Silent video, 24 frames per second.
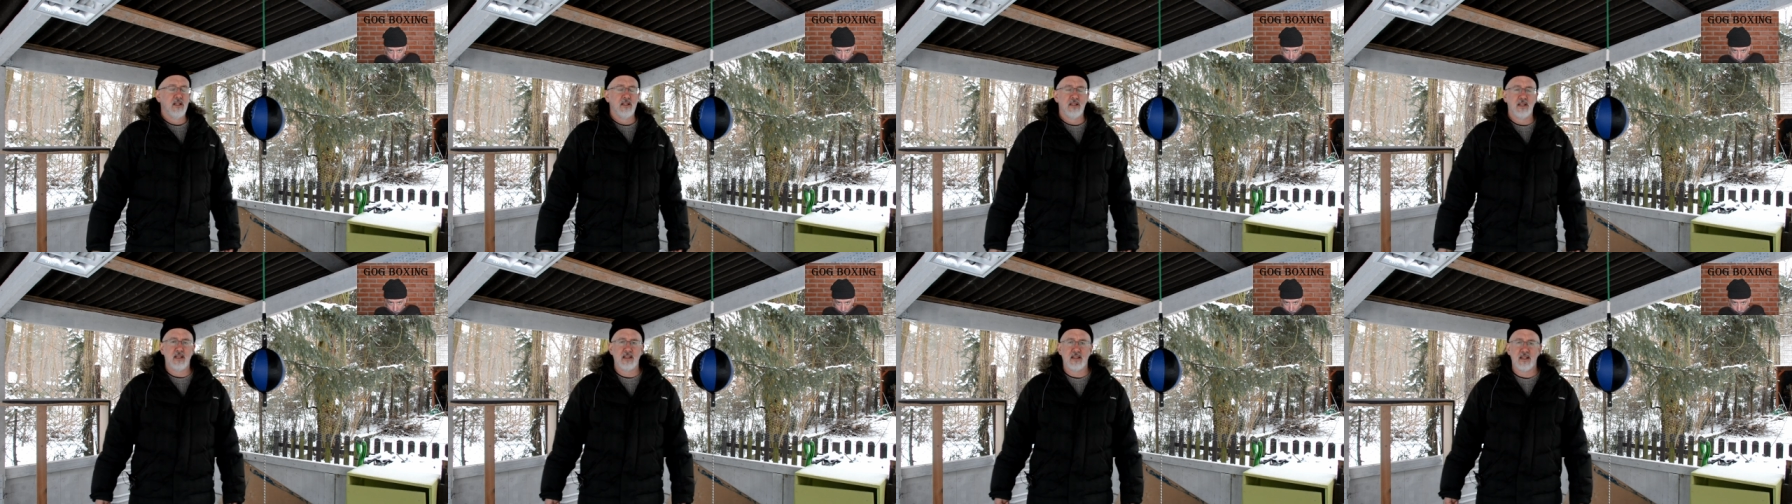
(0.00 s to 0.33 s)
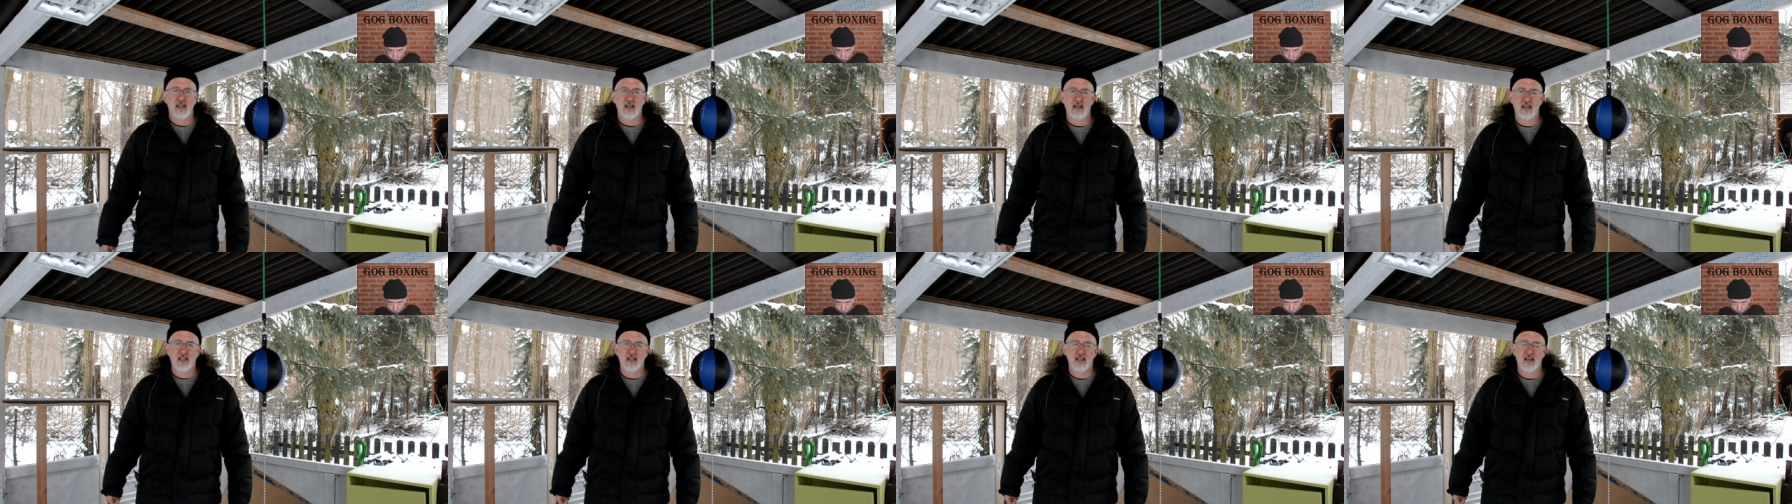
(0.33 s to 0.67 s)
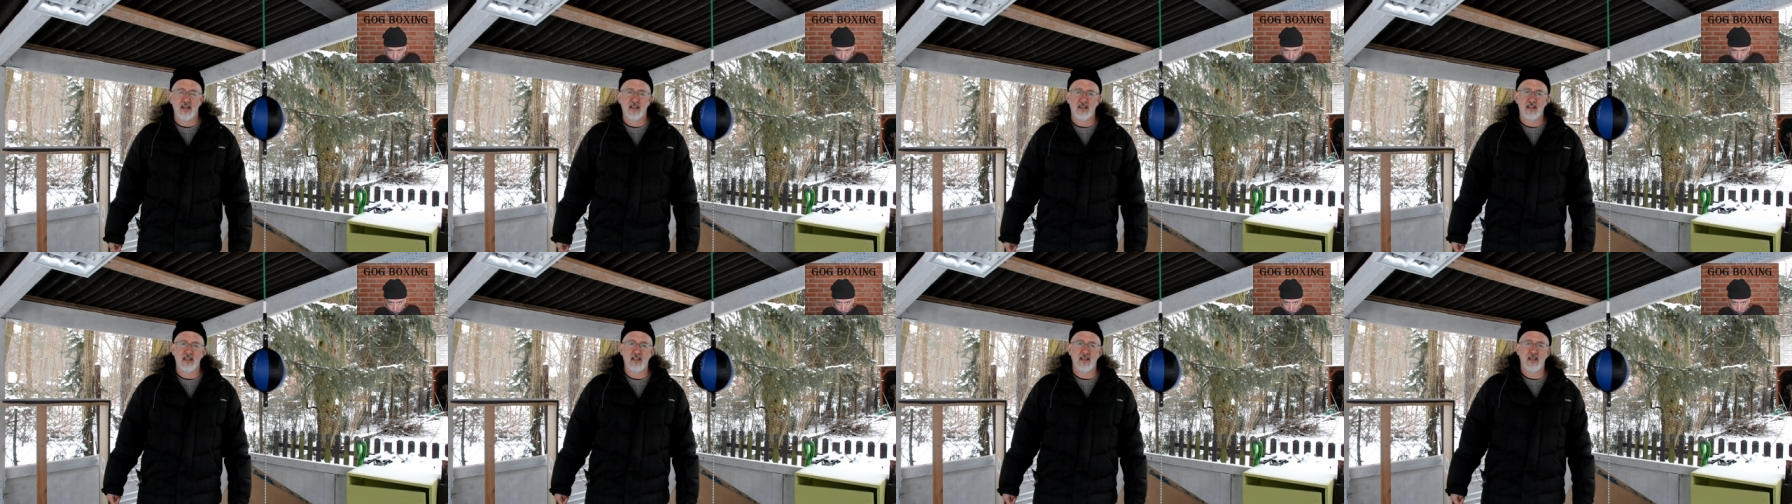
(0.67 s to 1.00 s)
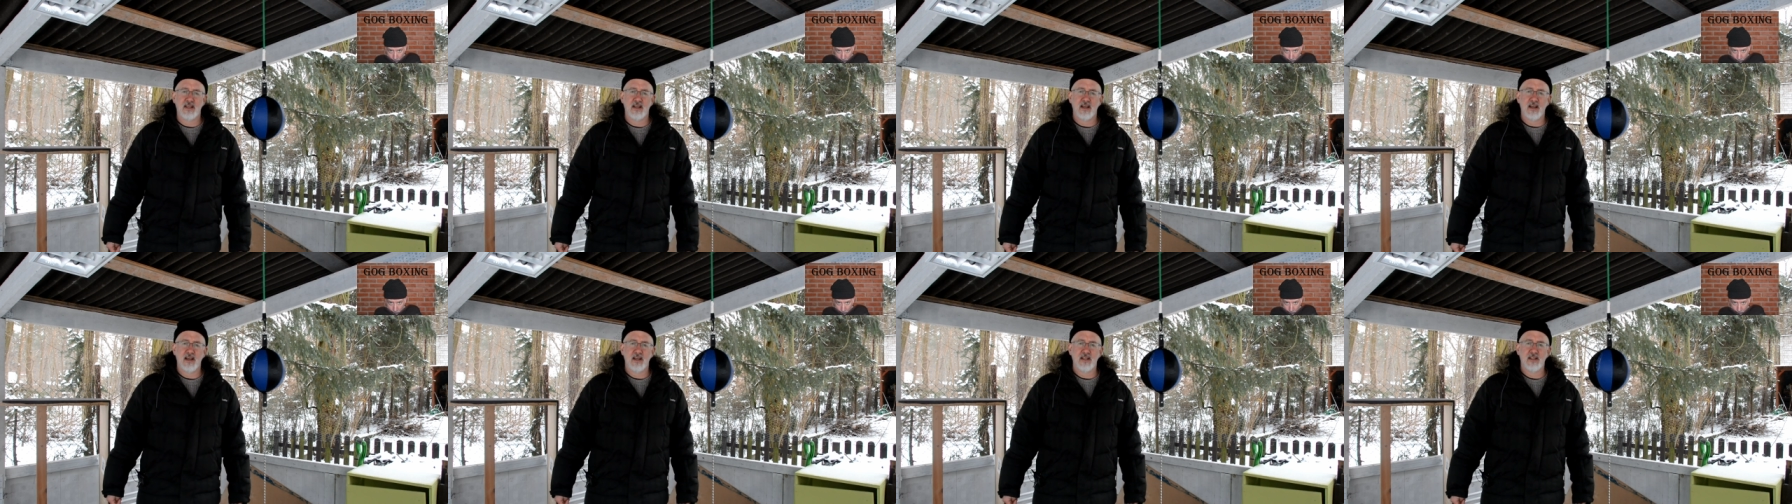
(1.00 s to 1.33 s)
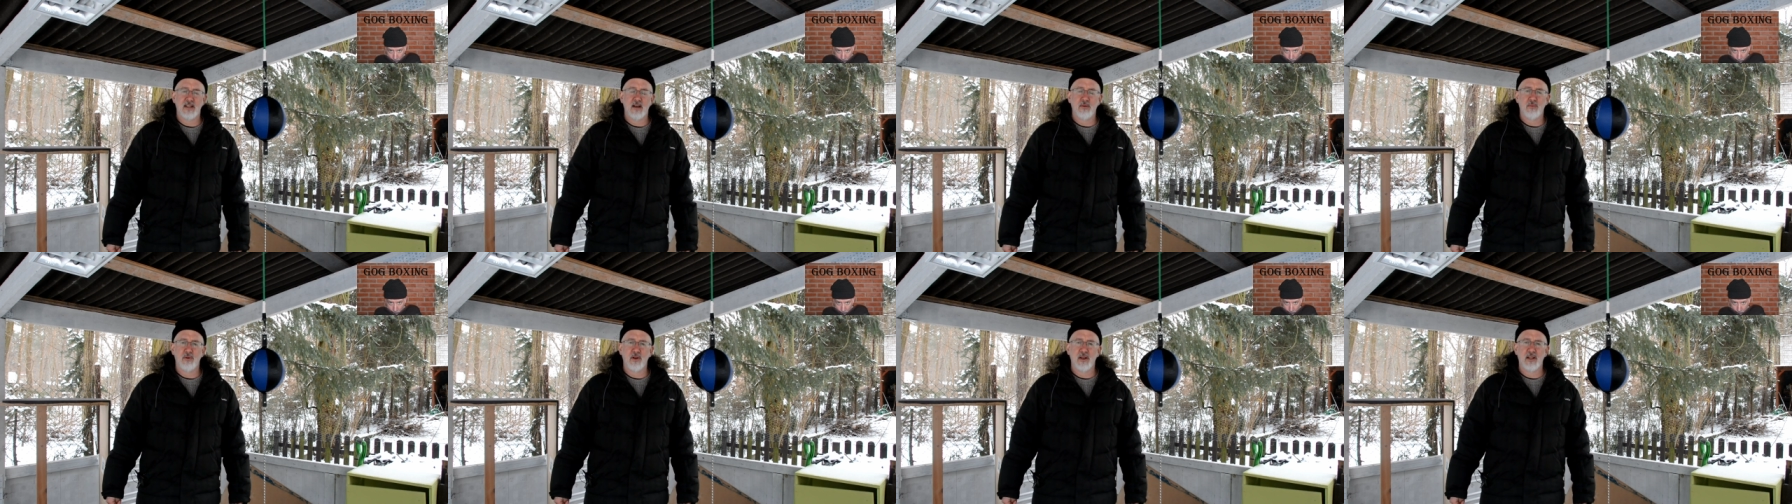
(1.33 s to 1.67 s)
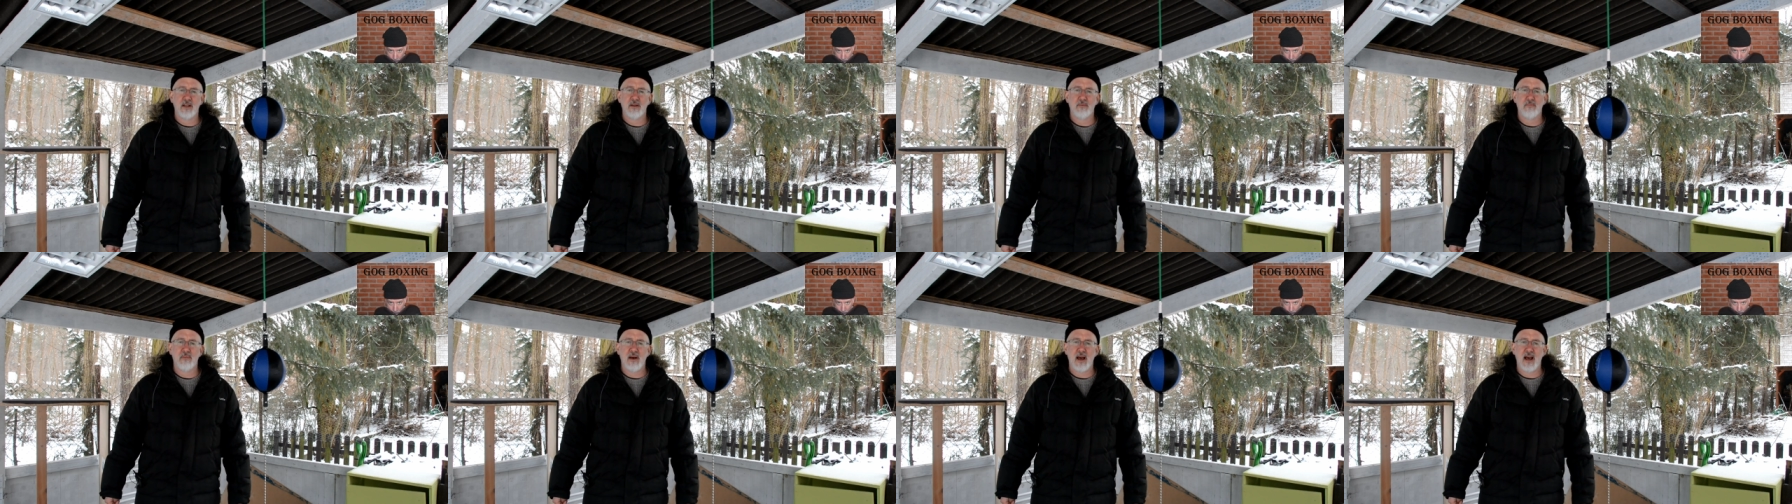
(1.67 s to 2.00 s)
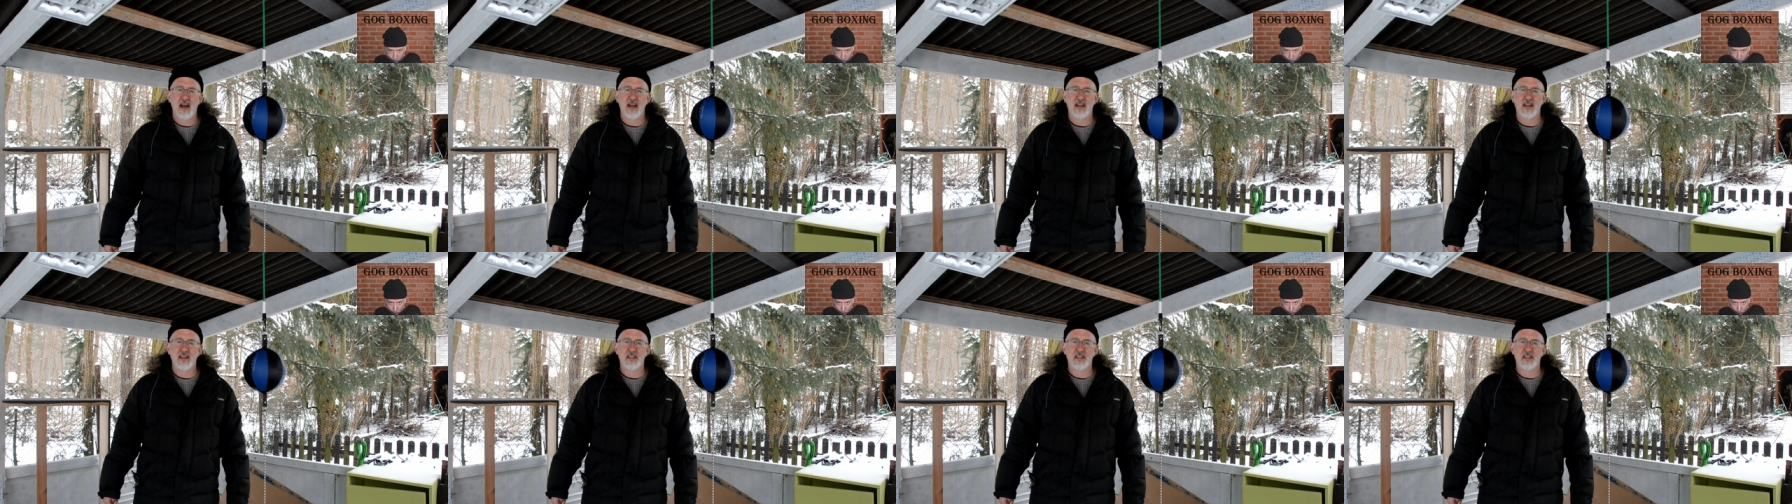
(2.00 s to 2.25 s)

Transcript: that the double-ended bag